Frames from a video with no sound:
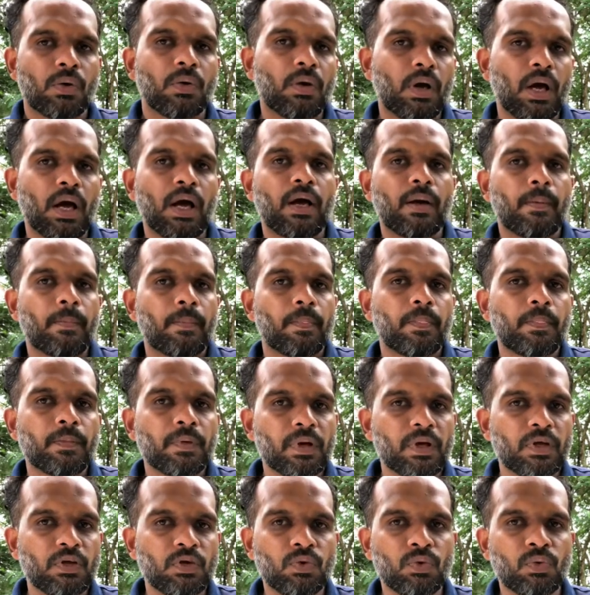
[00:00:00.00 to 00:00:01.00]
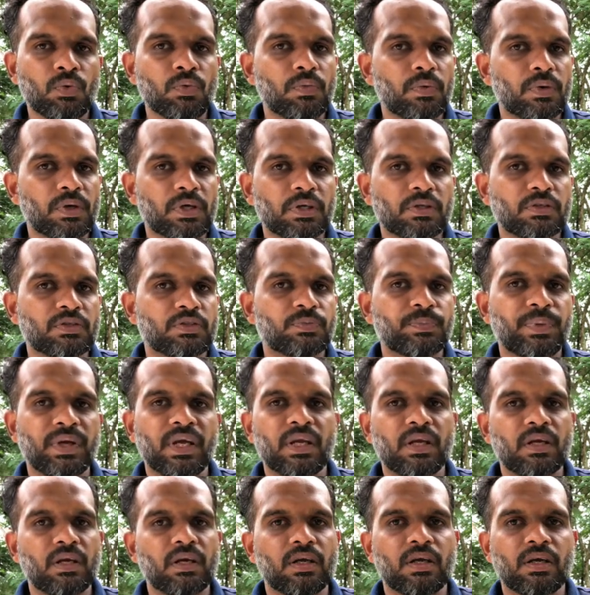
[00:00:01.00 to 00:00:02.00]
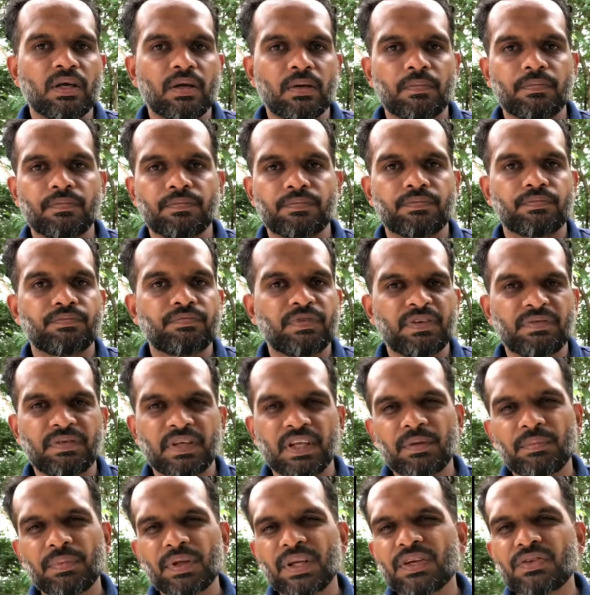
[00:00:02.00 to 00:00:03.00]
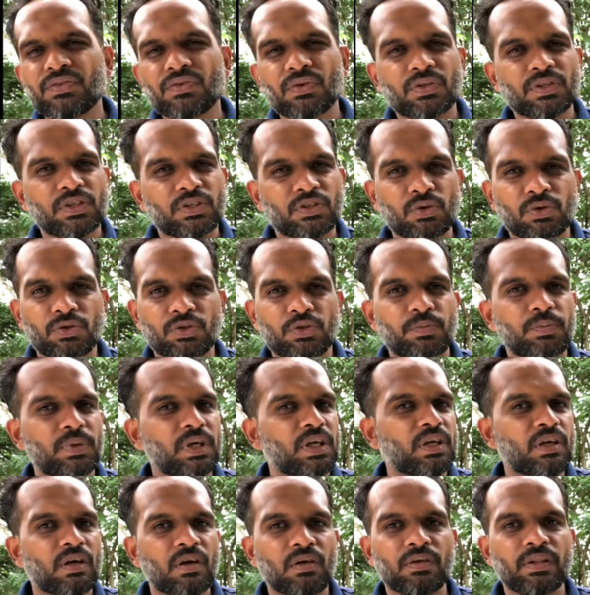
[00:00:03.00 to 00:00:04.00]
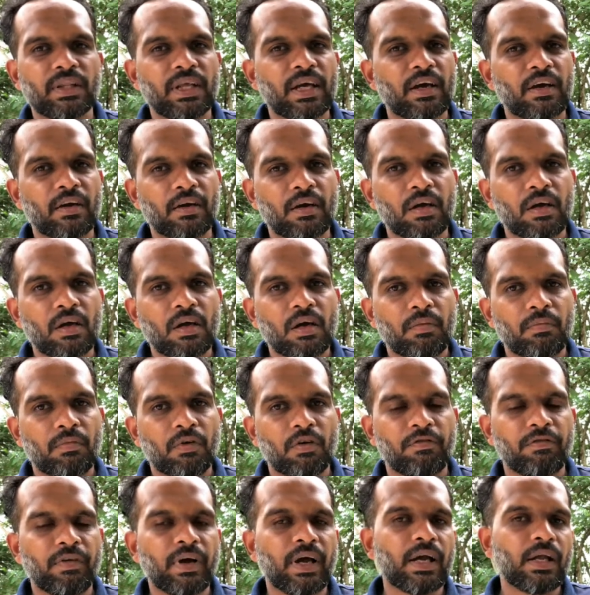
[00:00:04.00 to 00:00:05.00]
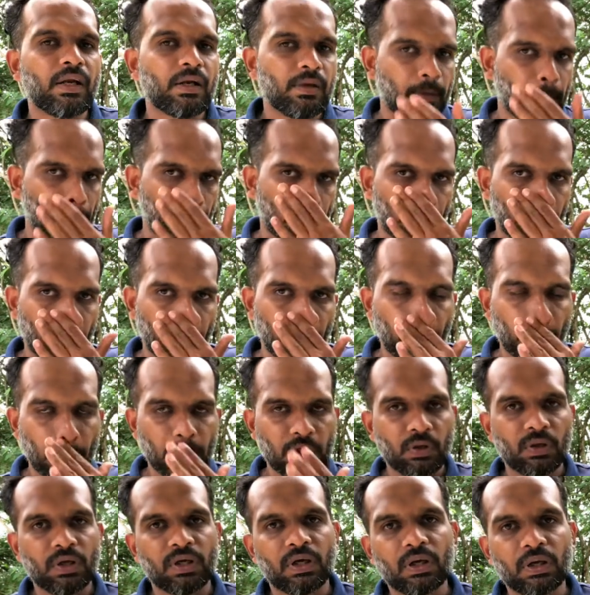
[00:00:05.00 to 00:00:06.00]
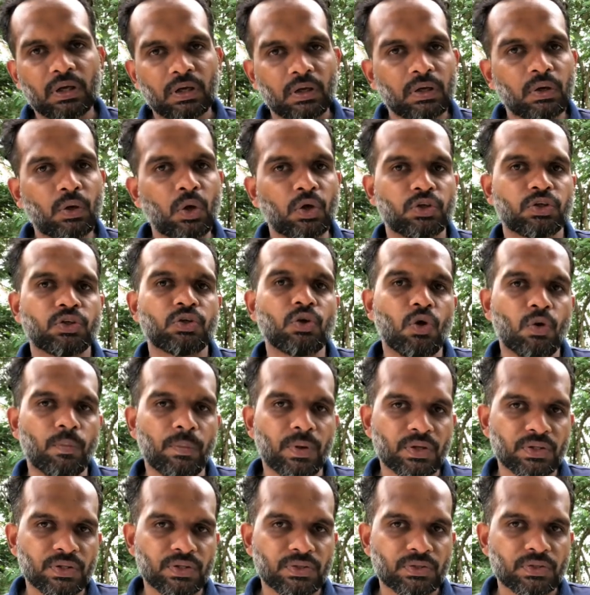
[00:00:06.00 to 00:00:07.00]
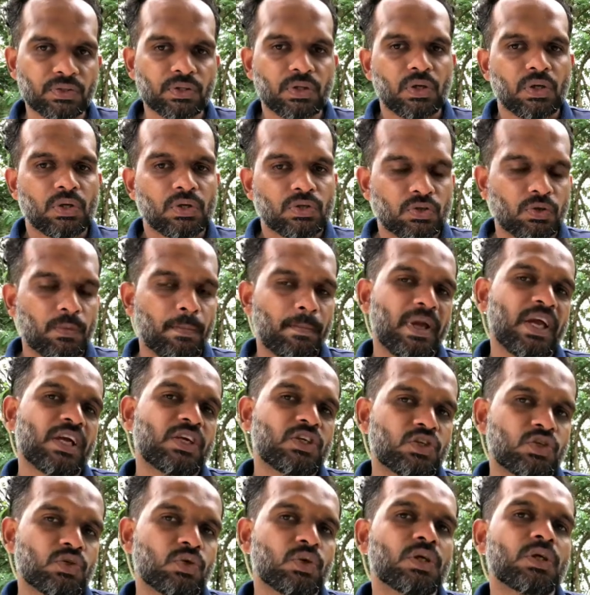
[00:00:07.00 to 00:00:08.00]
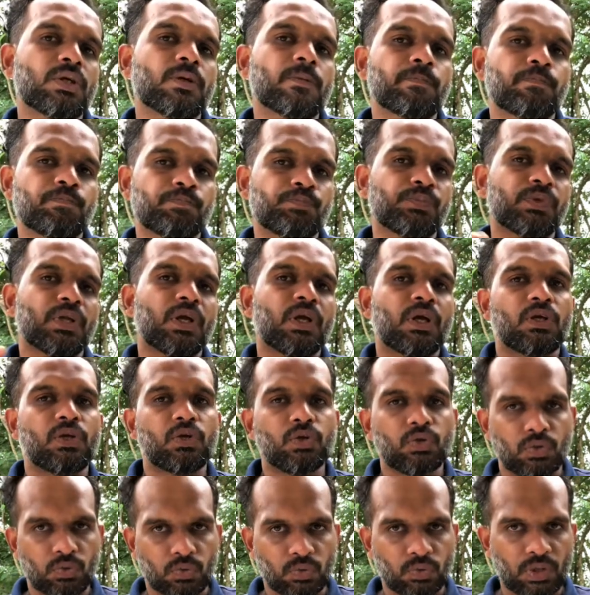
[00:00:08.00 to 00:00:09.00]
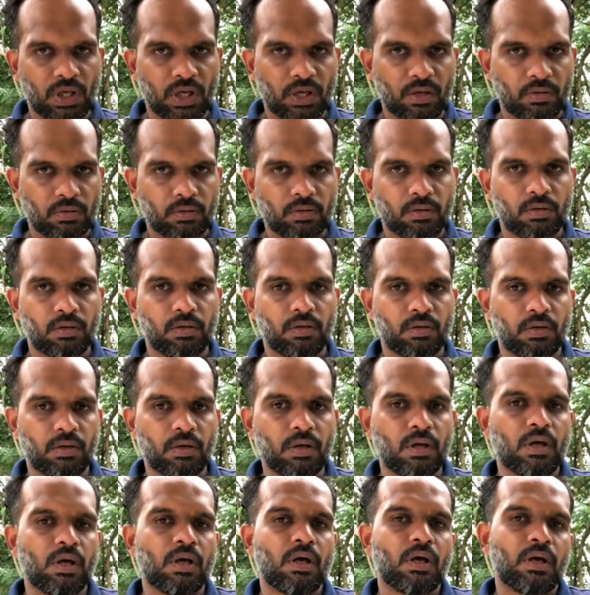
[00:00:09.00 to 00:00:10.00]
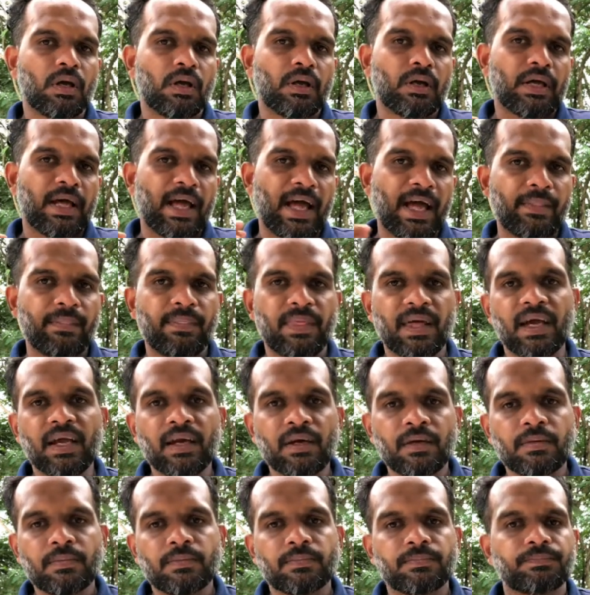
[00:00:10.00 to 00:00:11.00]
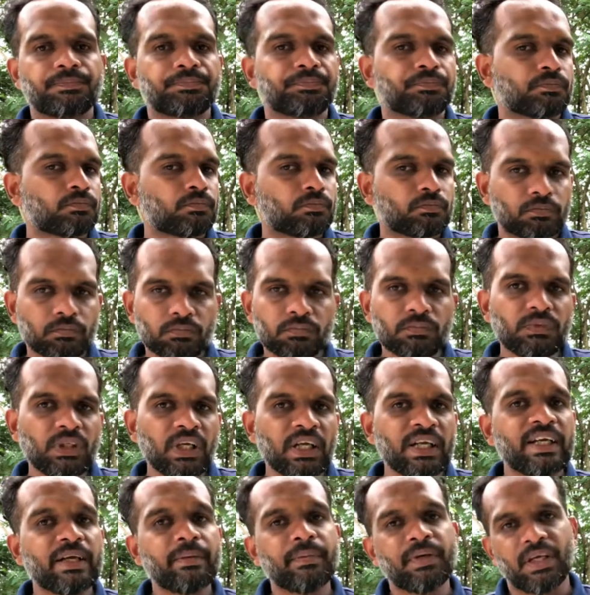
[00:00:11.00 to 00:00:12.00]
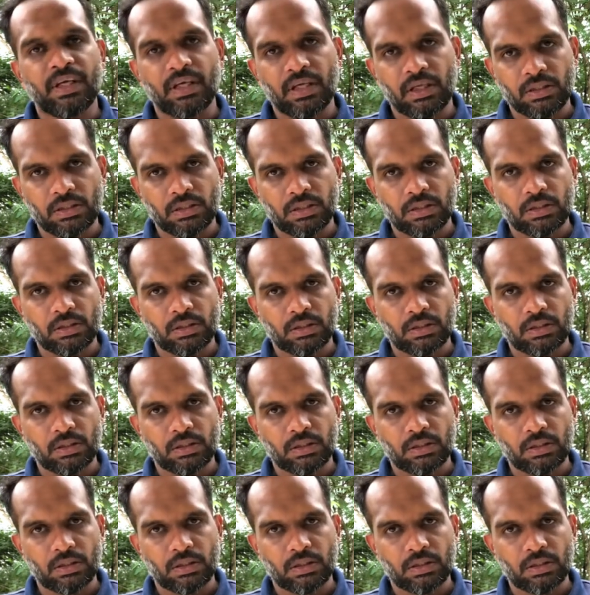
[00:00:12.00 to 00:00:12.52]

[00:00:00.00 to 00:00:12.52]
uh, you could spend 15 minutes on the social media on their profile, you'll got to know about this. So make sure you do that. And then communication,